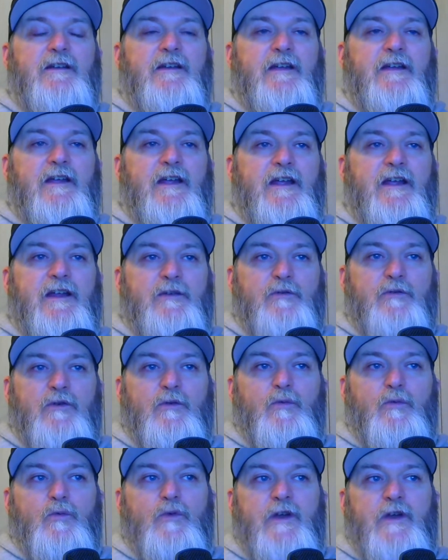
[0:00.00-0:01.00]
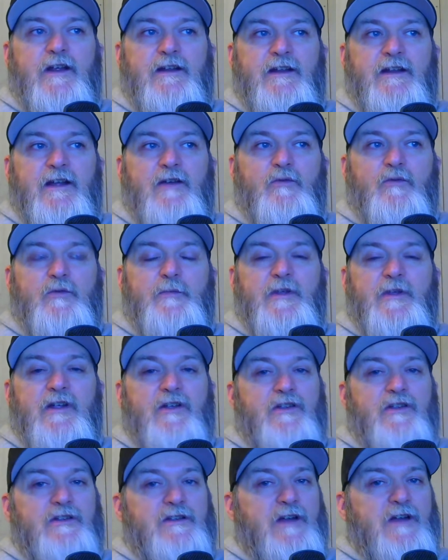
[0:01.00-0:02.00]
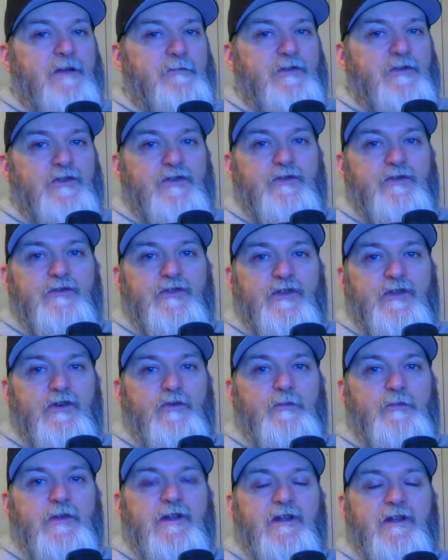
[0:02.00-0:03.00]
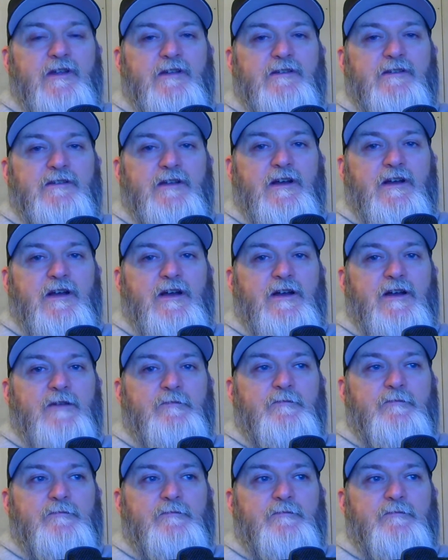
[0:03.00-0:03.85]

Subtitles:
And right now would be a good time to do so, because a